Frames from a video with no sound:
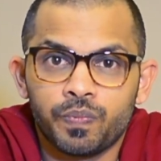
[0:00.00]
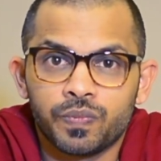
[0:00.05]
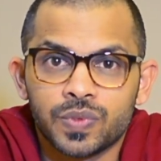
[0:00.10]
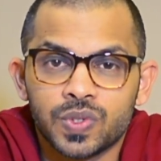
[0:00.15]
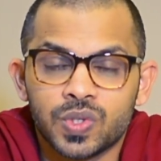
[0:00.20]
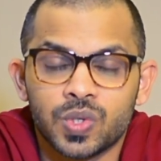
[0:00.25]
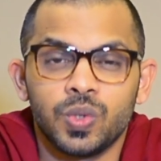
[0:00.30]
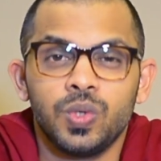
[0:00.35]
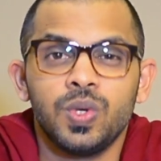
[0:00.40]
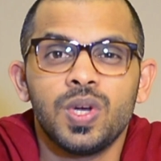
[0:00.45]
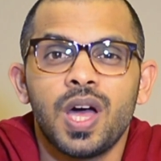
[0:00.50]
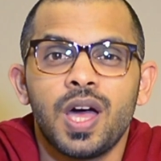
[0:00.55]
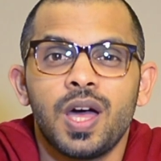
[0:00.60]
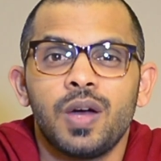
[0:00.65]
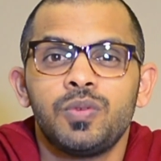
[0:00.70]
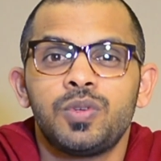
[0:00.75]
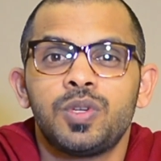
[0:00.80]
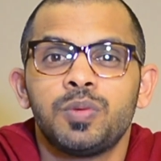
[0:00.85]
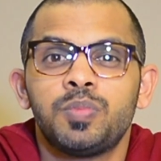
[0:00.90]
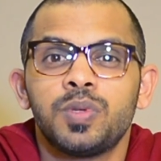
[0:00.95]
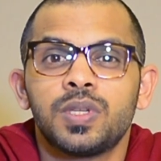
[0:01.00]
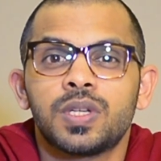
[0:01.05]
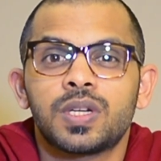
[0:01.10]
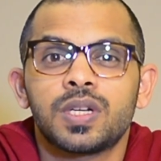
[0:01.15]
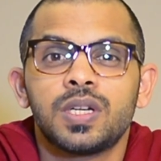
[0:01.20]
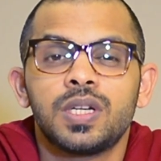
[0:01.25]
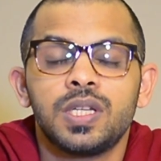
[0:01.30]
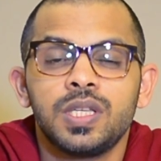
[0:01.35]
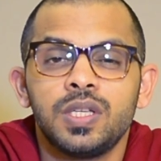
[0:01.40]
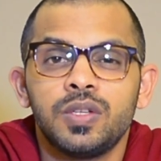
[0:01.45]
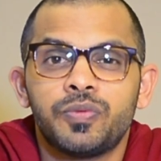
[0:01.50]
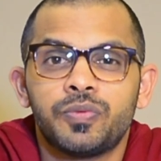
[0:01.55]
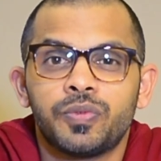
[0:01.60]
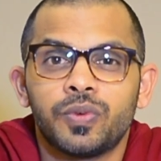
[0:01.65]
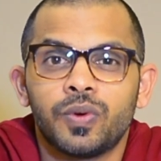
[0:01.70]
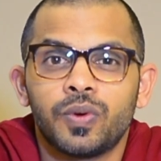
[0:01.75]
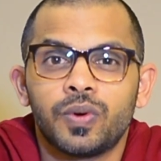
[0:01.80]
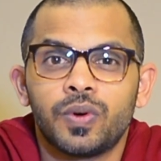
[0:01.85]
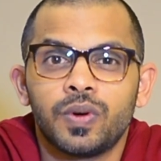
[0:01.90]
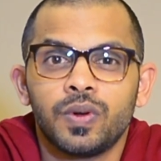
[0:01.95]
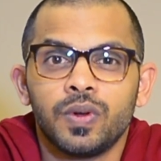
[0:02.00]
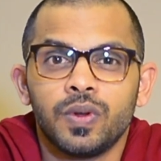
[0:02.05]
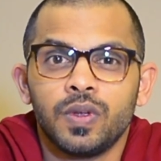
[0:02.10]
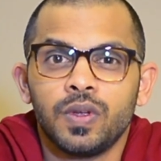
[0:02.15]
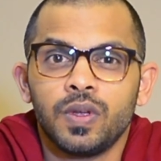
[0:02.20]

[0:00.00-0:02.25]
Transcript: So you have to be ready for